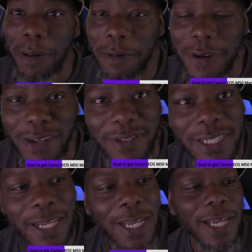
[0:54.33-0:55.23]
my
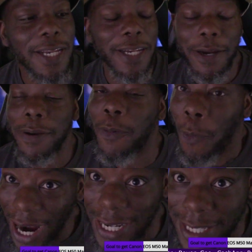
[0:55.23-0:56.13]
Ravens. Derrick
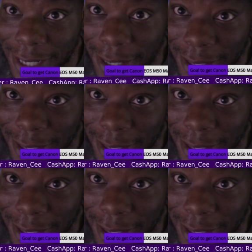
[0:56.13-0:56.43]
White